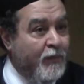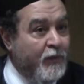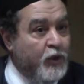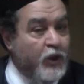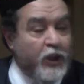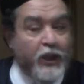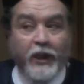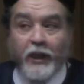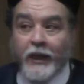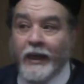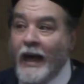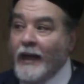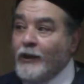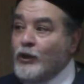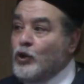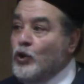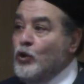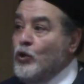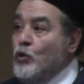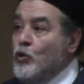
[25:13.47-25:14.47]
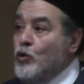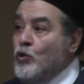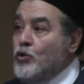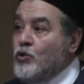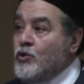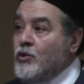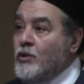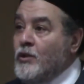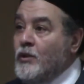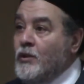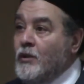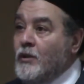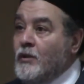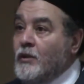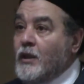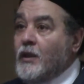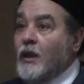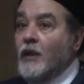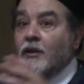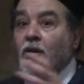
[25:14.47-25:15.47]
She can choose
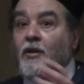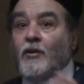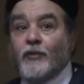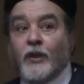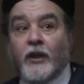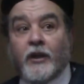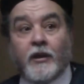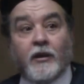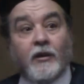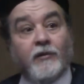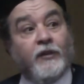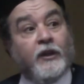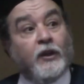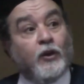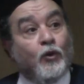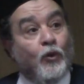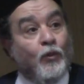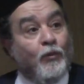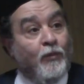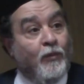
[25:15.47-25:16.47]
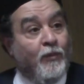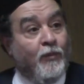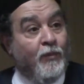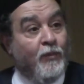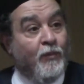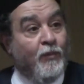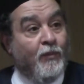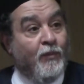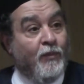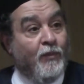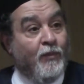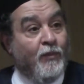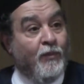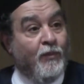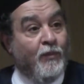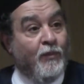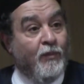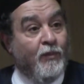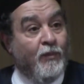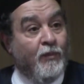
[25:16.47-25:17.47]
the color of her living room.
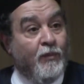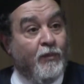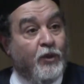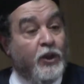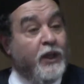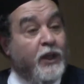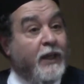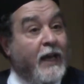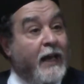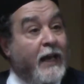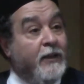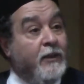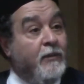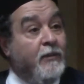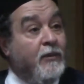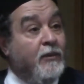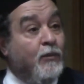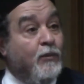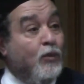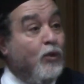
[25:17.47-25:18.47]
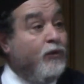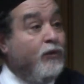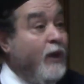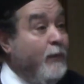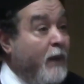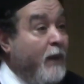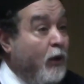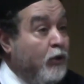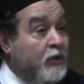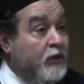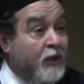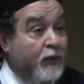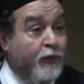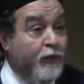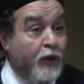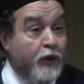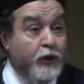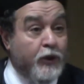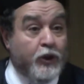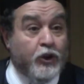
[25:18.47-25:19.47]
She can move about the
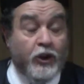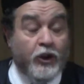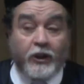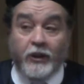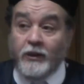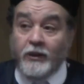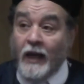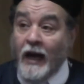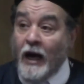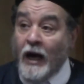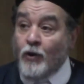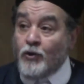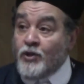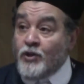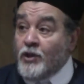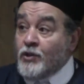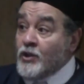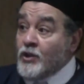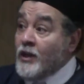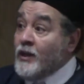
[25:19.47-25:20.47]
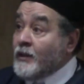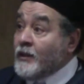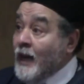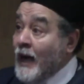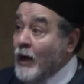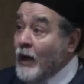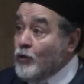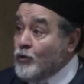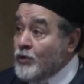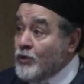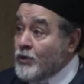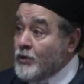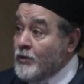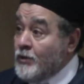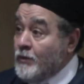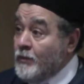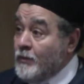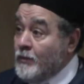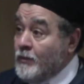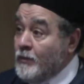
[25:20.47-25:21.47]
furniture in the house. It's her house.
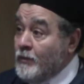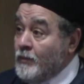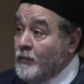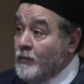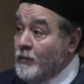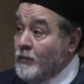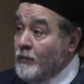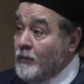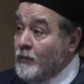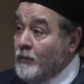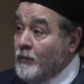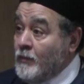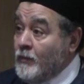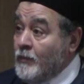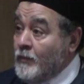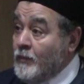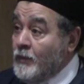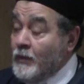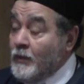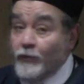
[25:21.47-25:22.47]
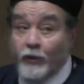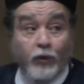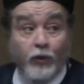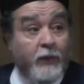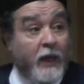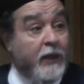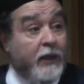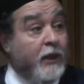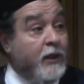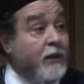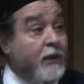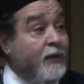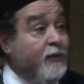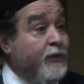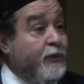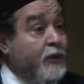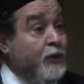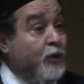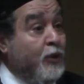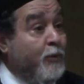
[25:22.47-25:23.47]
If you make her live
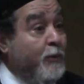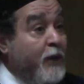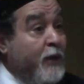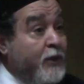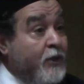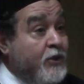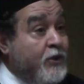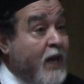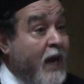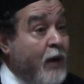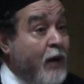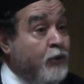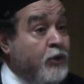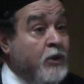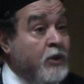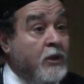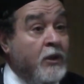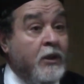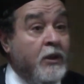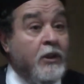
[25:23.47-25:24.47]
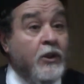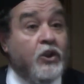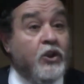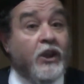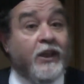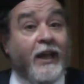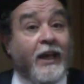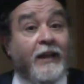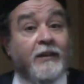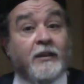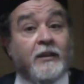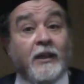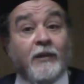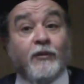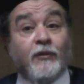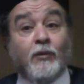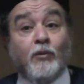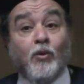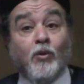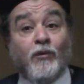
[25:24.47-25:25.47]
in your parents' house, she can't
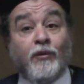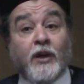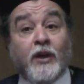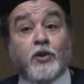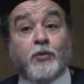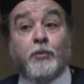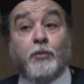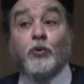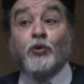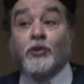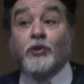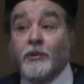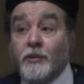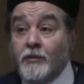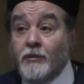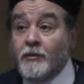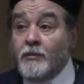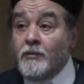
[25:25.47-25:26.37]
even move a spoon.